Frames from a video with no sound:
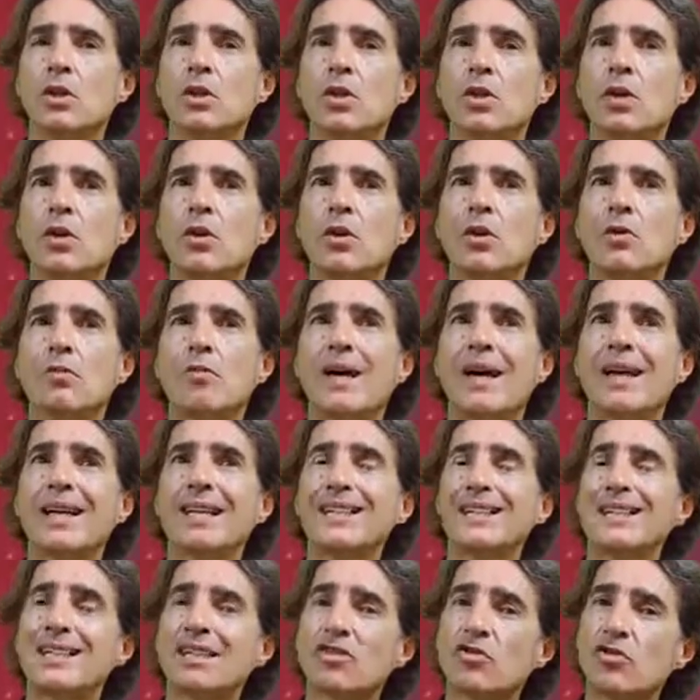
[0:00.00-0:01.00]
all my
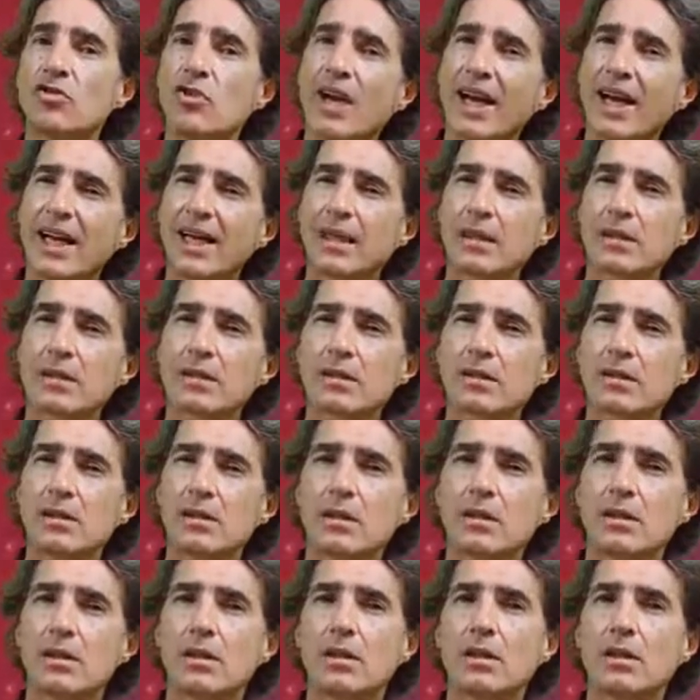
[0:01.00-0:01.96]
strengths,